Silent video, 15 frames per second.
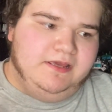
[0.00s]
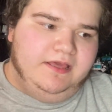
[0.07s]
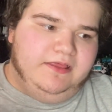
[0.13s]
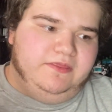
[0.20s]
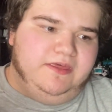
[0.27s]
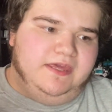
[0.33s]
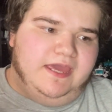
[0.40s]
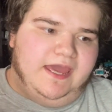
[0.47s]

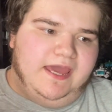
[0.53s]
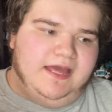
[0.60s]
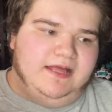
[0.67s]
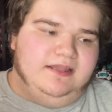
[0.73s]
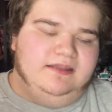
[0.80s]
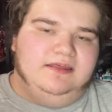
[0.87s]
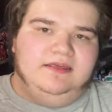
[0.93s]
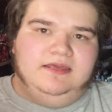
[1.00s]
They
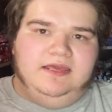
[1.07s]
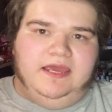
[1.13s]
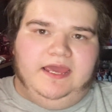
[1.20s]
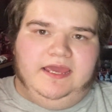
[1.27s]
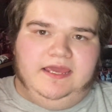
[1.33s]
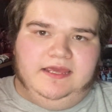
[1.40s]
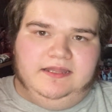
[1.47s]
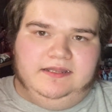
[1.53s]
had
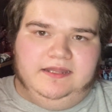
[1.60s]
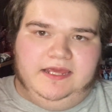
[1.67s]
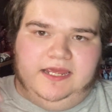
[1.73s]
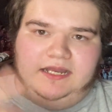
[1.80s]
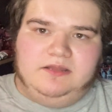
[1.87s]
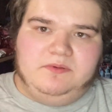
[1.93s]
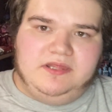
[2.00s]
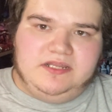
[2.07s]
an
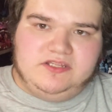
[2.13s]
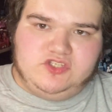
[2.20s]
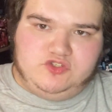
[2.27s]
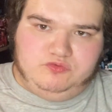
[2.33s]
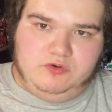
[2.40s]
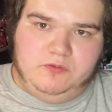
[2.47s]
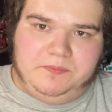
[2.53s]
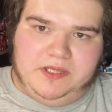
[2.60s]
animated
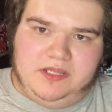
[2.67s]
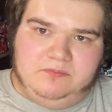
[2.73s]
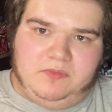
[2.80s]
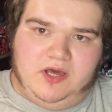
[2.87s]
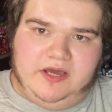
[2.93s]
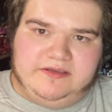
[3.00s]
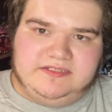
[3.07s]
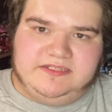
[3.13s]
Swoop
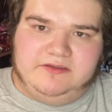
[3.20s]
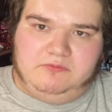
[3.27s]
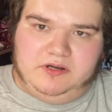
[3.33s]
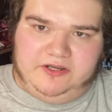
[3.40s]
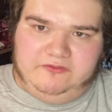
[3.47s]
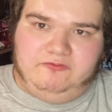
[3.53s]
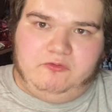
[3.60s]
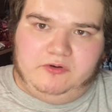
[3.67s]
inbox. They
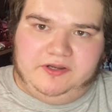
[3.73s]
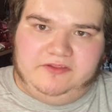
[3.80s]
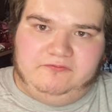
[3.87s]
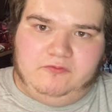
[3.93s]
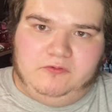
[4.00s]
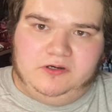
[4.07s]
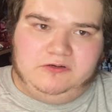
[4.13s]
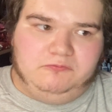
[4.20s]
wanted 40
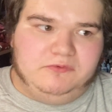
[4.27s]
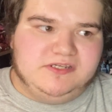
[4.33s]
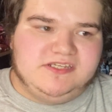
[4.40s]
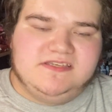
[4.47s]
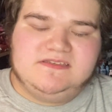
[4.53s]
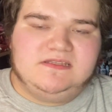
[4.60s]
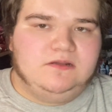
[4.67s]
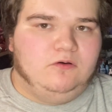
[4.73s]
for it, which
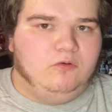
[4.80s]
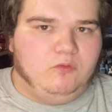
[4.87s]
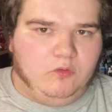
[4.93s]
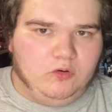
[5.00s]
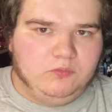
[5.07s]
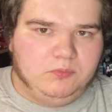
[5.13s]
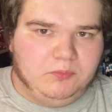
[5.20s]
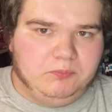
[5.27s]
isn't a
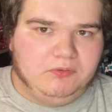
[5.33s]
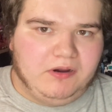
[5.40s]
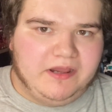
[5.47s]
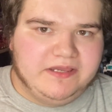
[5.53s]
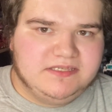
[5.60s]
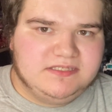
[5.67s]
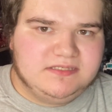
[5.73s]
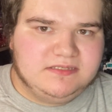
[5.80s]
horrible
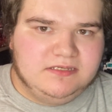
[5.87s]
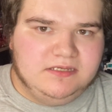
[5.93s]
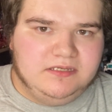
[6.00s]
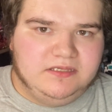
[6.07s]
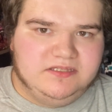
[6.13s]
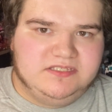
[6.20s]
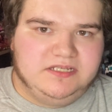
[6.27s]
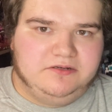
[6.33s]
price,
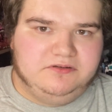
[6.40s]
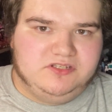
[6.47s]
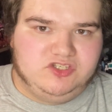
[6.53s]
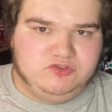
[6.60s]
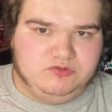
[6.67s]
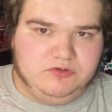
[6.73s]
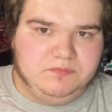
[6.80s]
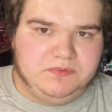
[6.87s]
considering
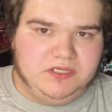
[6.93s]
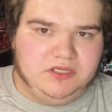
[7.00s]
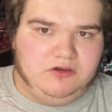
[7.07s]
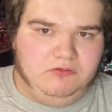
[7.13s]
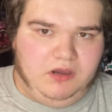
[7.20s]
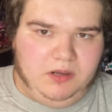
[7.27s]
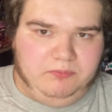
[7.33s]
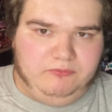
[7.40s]
Swoop can go
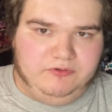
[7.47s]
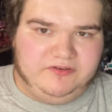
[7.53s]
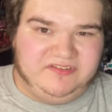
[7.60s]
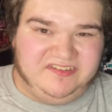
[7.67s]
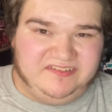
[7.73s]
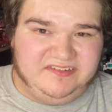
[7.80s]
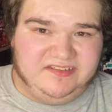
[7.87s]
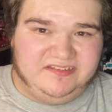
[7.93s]
upwards to
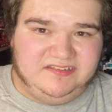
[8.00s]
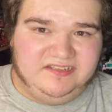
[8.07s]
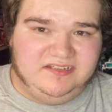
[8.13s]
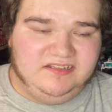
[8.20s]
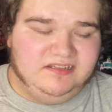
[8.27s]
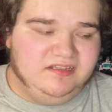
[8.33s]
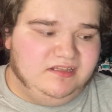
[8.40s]
60.